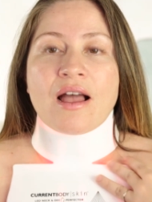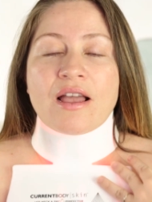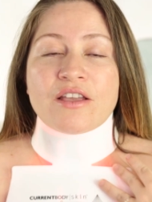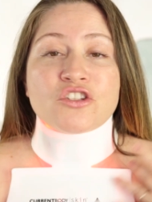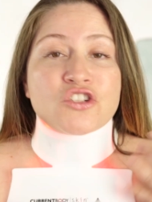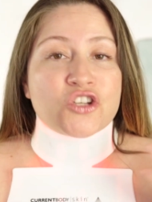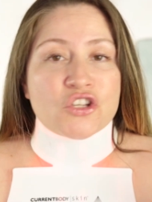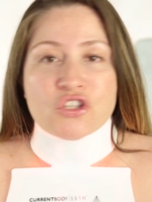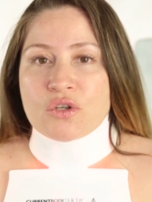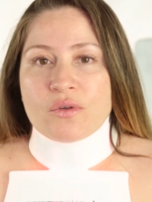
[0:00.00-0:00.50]

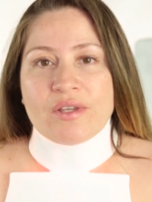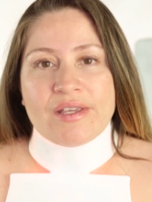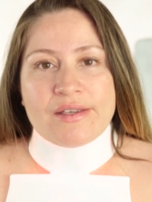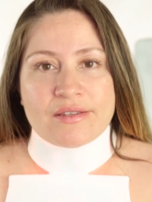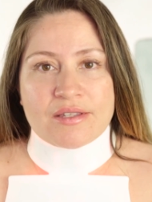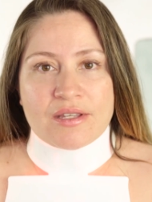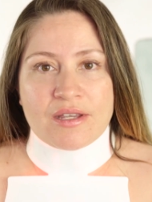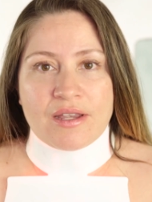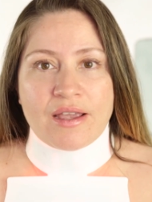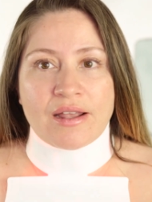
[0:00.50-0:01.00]
it's just so
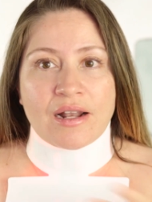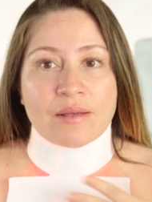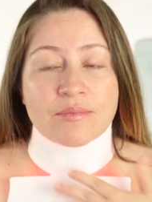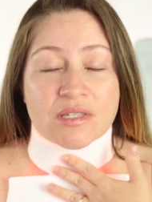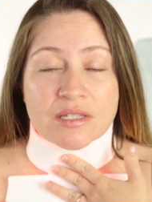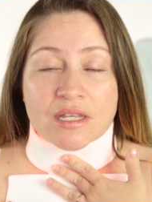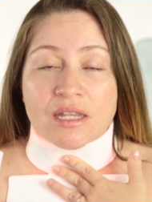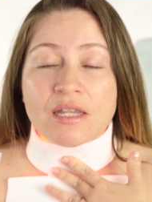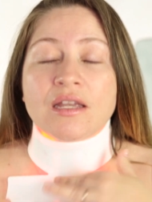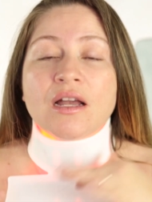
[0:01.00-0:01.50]
easy and I'm
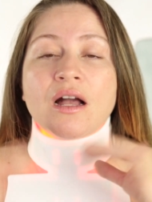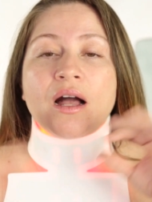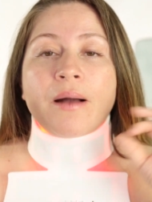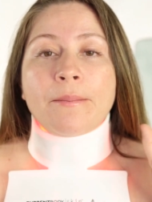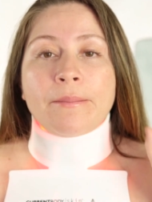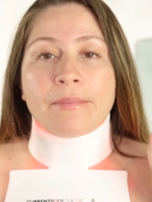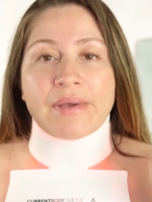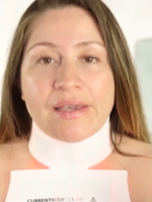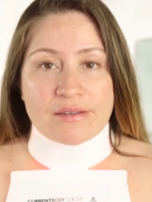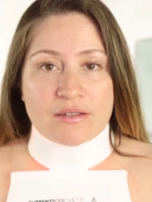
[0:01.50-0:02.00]
seeing
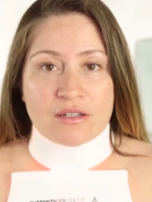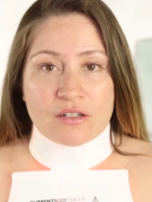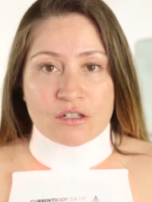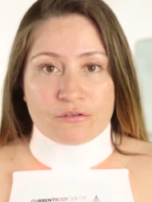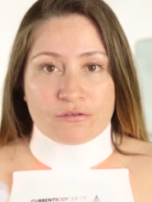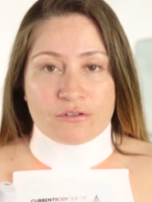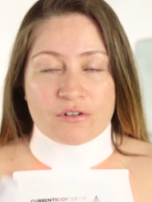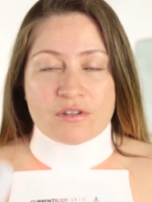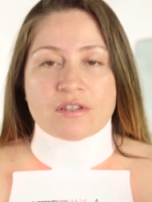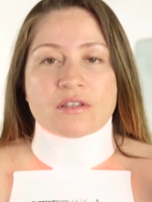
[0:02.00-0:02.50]
amazing
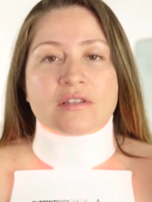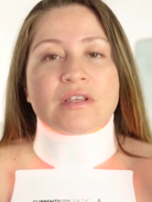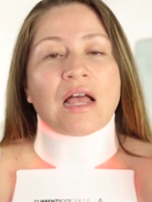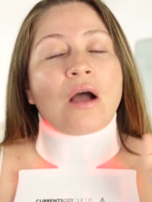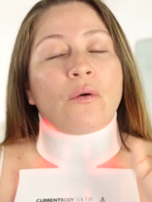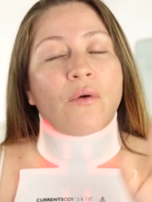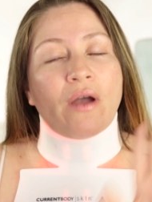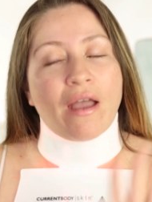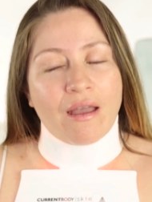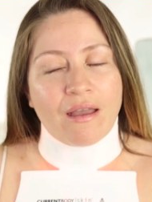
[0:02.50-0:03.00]
differences.
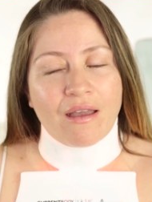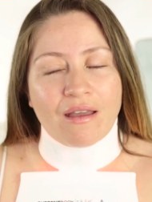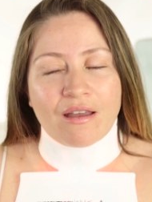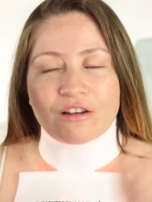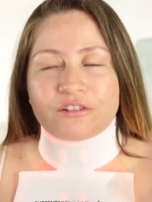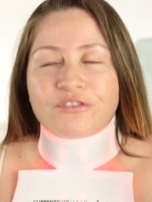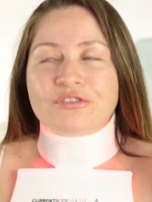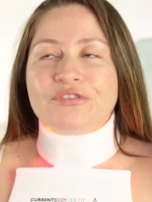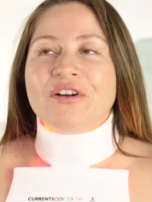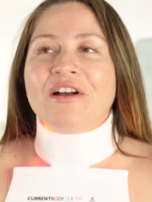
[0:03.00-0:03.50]
I'll
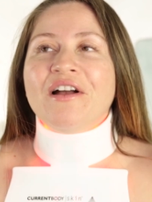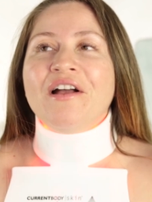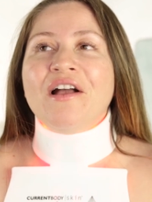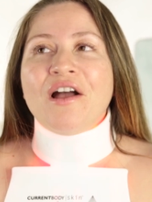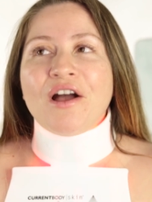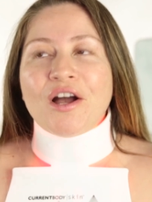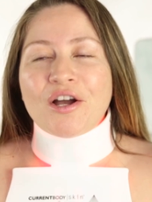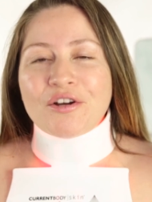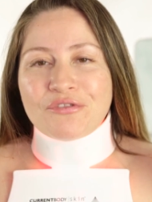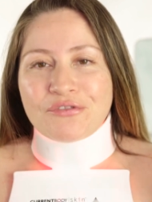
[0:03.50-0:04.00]
have
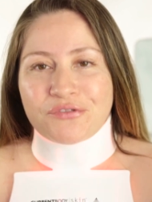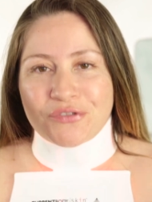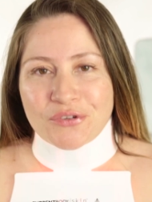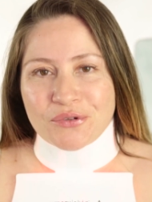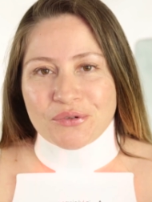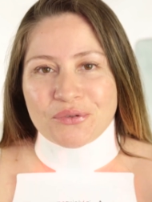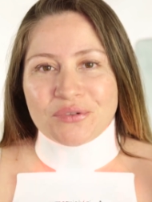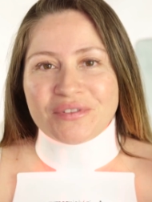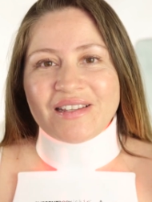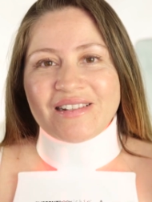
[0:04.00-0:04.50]
a
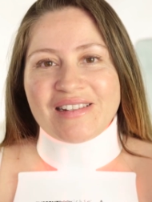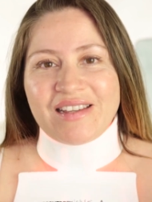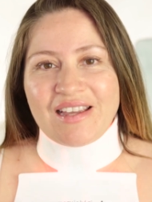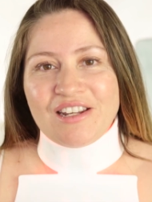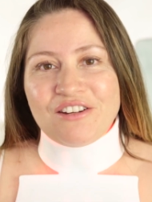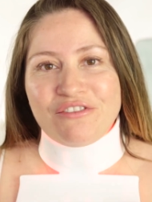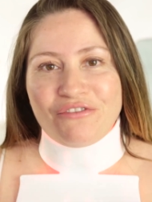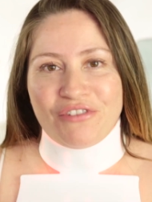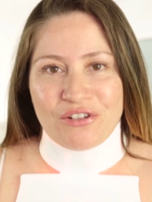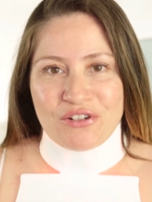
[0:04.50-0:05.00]
full
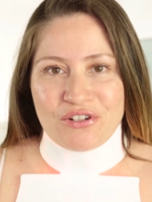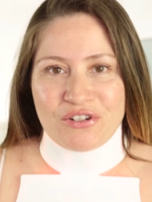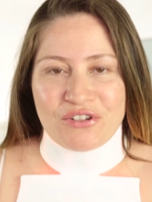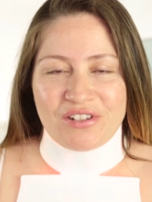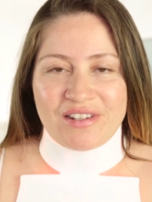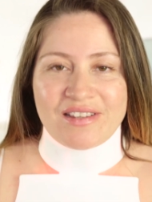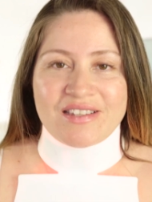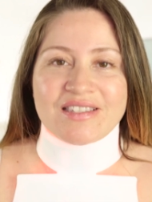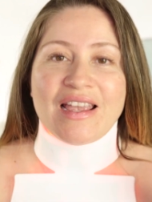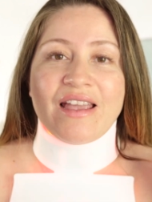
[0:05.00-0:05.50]
dedicated video to
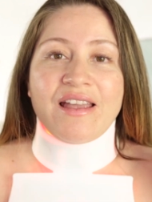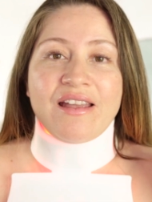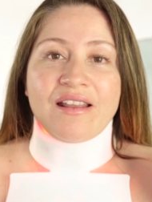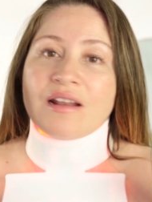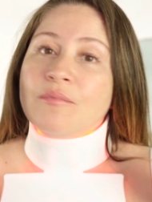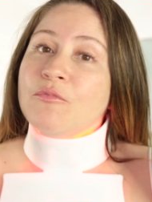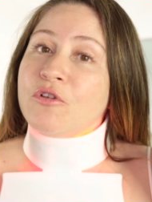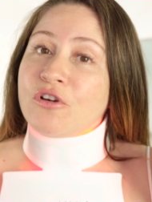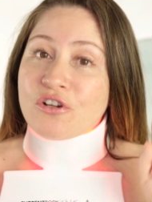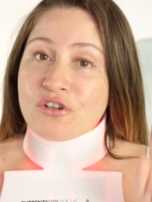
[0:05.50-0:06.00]
this
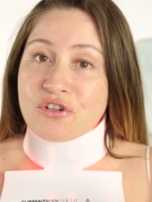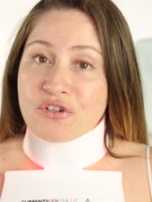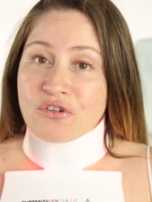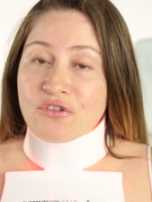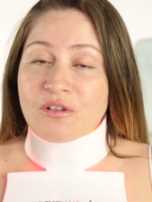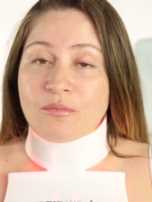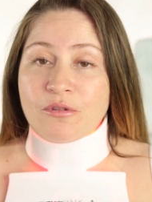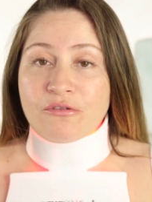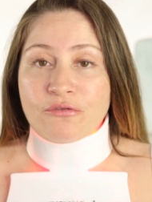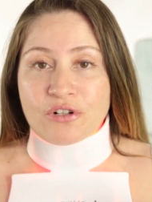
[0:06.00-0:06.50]
and I'm gonna show
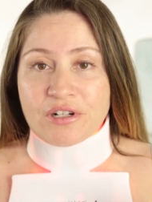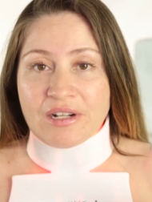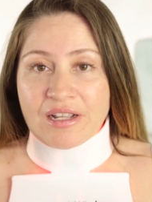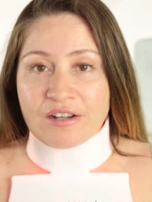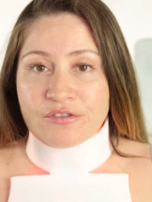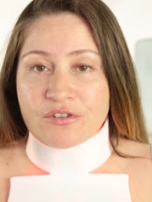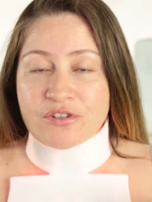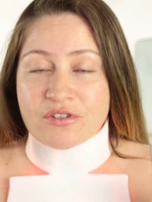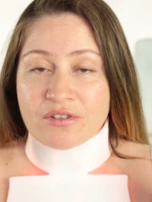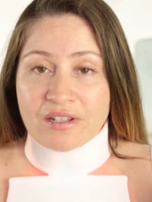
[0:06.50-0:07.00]
you the before and
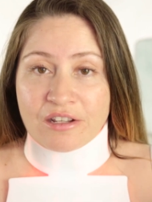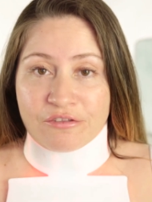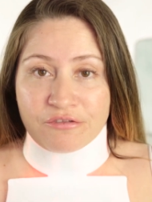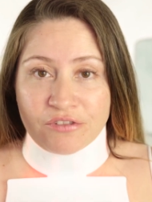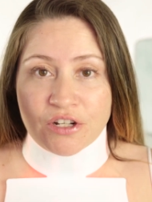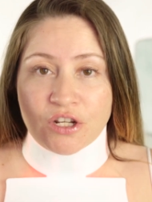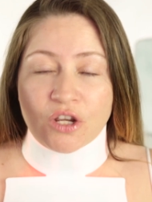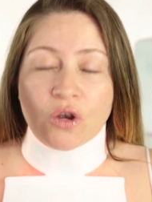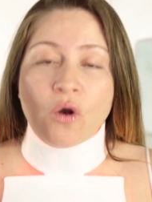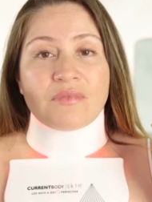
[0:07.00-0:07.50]
afters on that
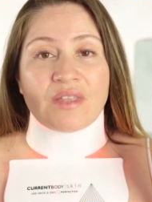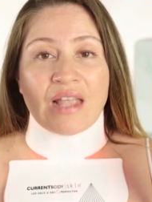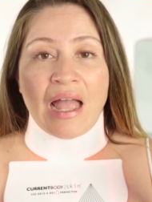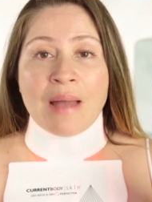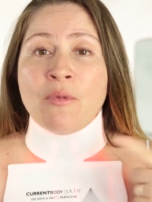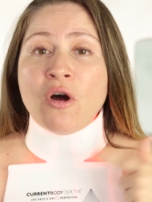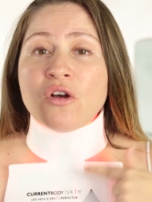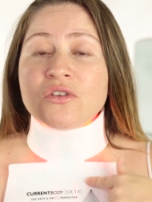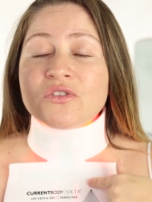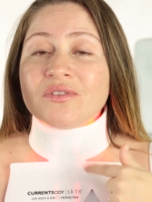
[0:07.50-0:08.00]
video.
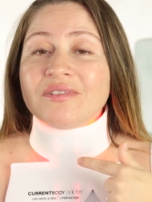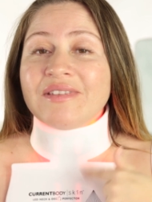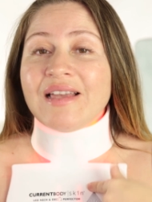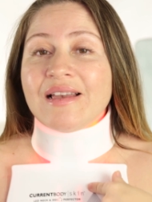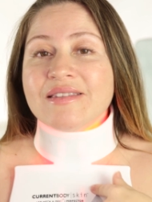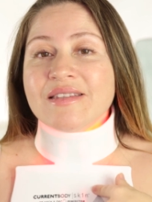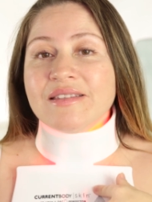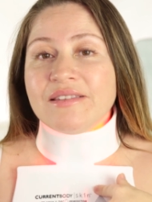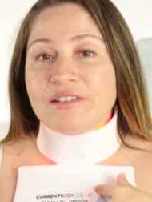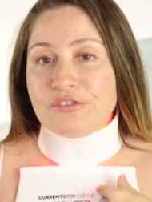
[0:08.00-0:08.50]
I'm also
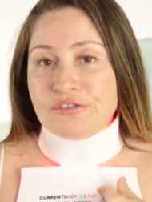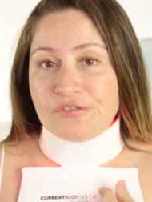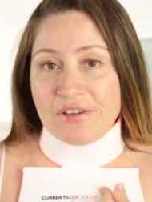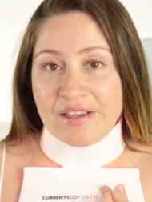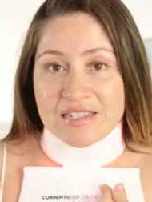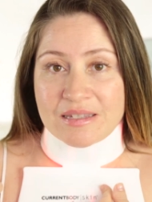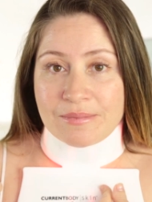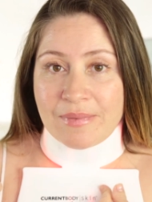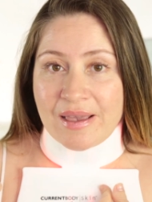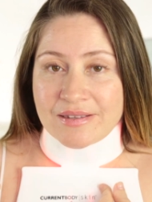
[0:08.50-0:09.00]
testing their
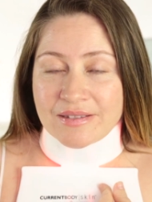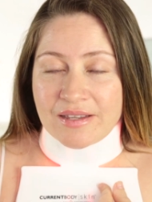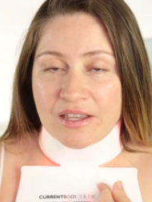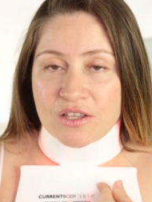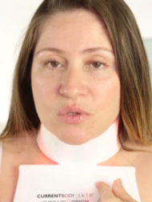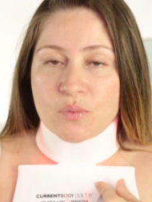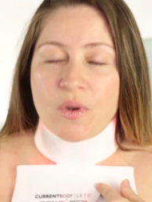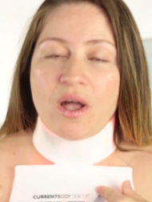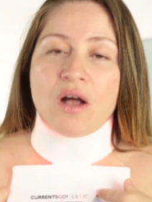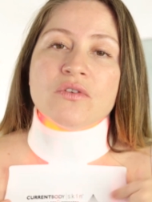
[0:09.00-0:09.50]
face mask
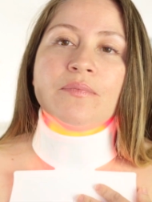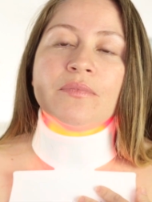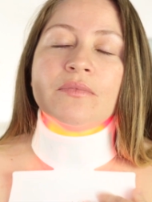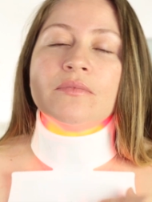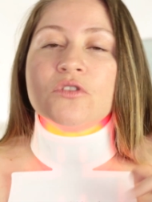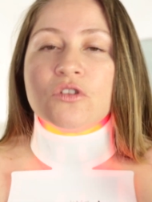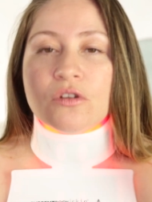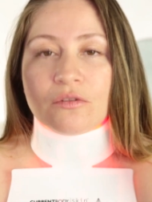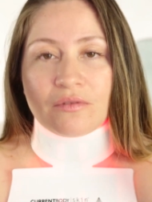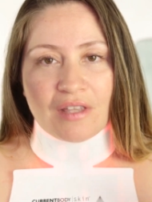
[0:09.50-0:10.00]
as well.
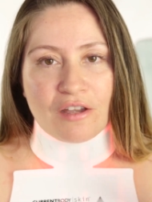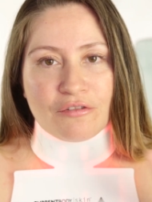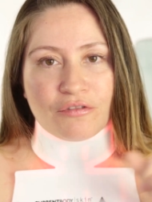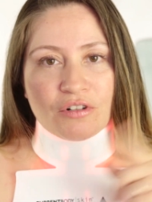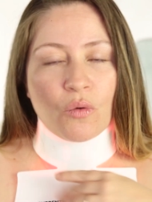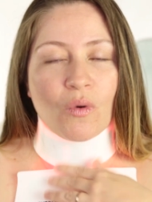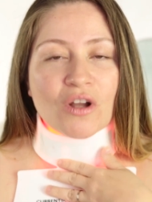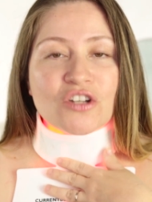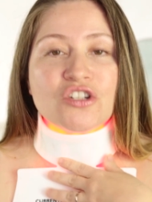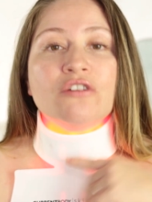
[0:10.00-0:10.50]
So
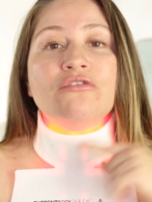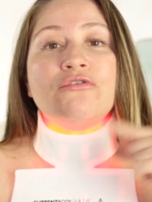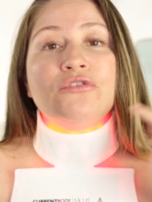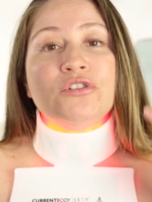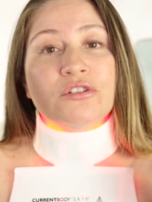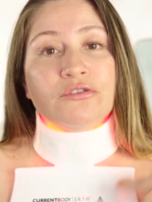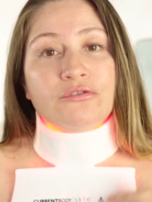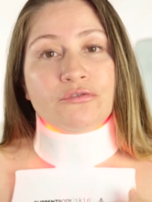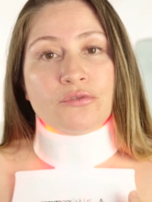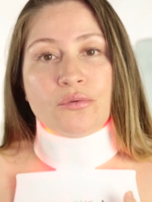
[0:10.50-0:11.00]
definitely watch out
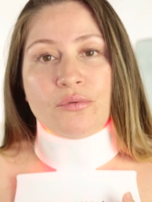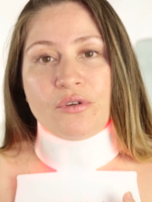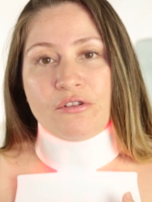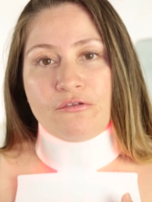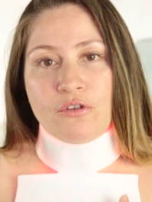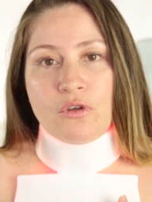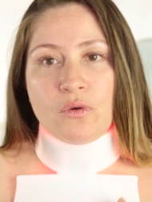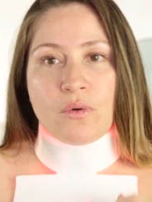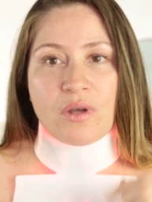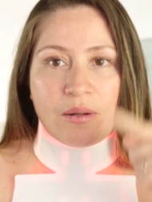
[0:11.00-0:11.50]
for the full
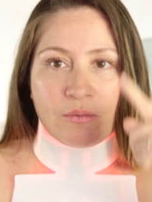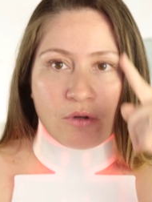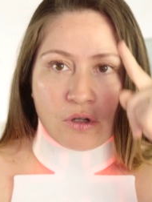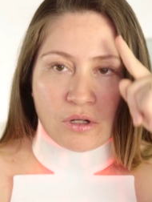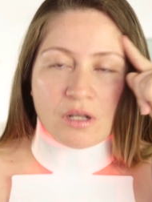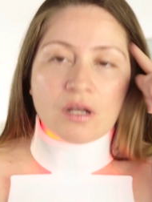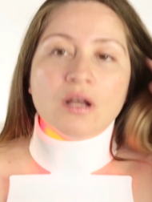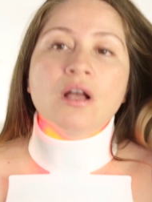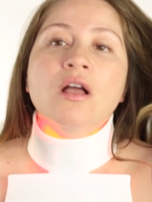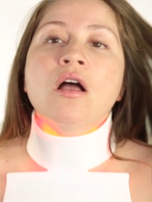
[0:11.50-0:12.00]
review and I'm
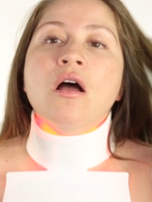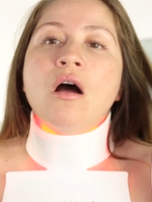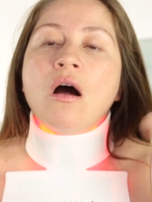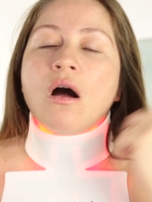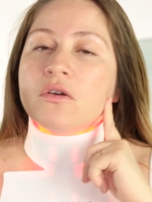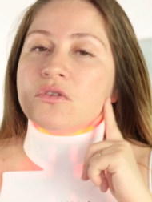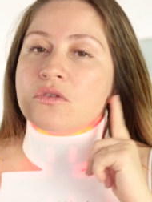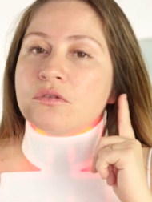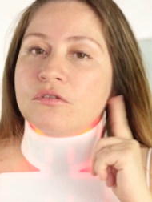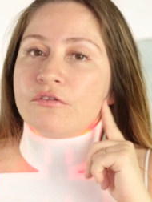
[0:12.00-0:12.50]
gonna
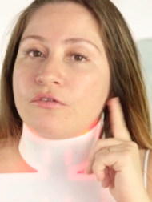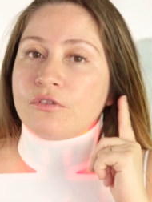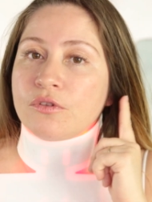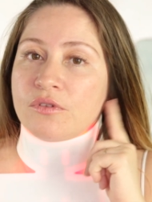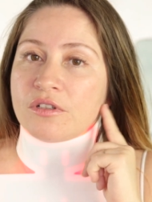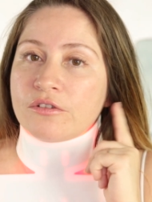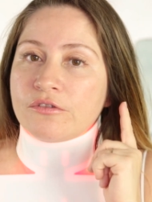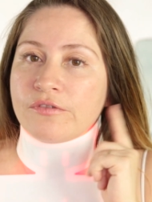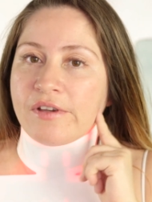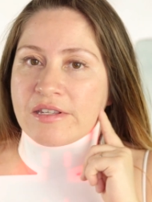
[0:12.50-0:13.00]
also
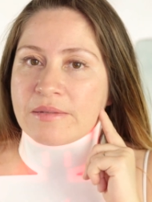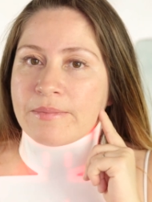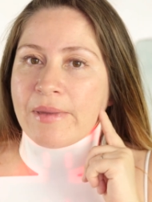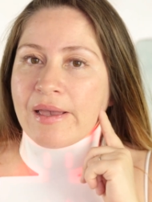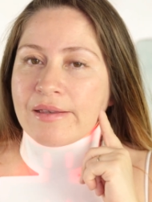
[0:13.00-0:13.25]
review their face